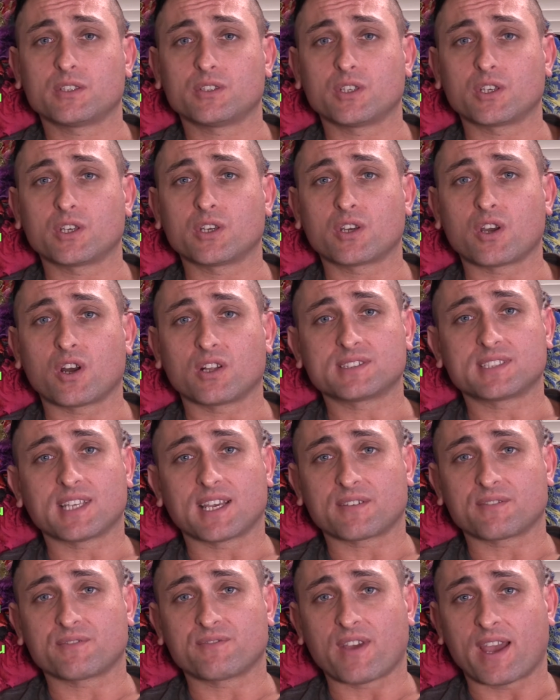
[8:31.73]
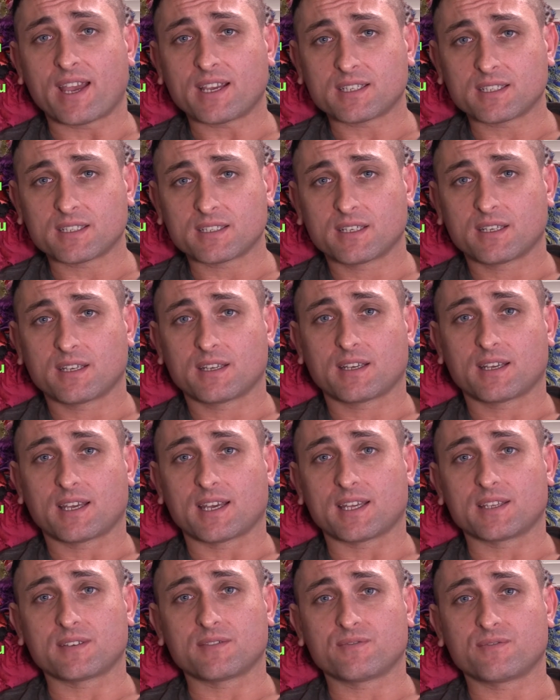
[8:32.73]
you can contact VAC
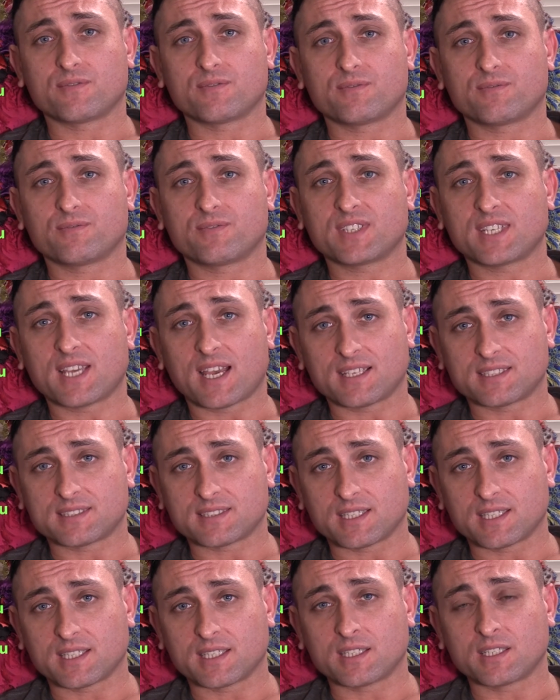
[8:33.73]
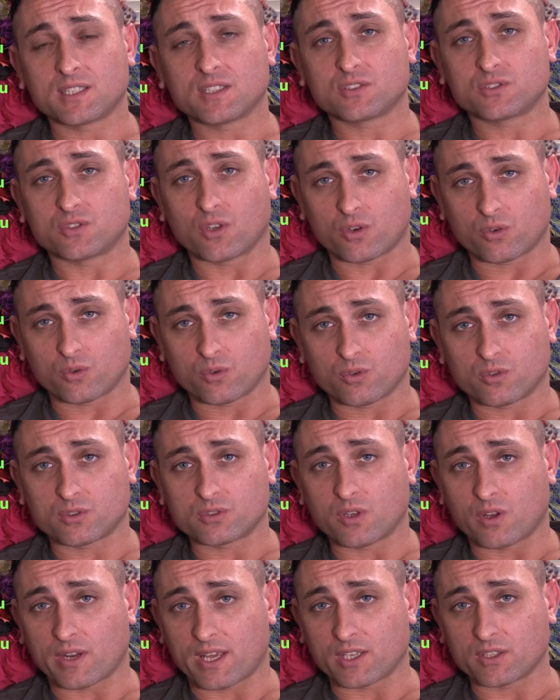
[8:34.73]
at
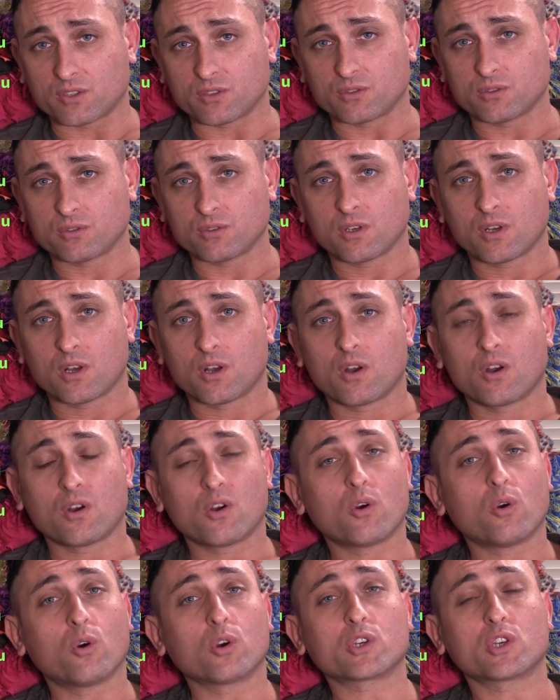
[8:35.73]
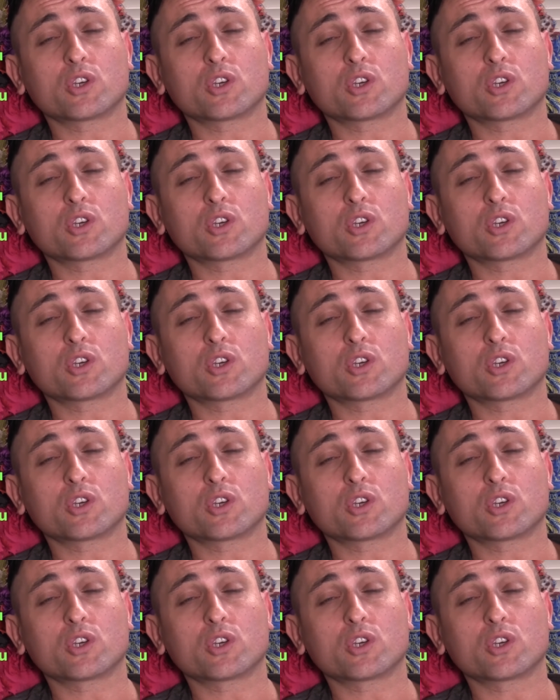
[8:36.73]
vac.org.au or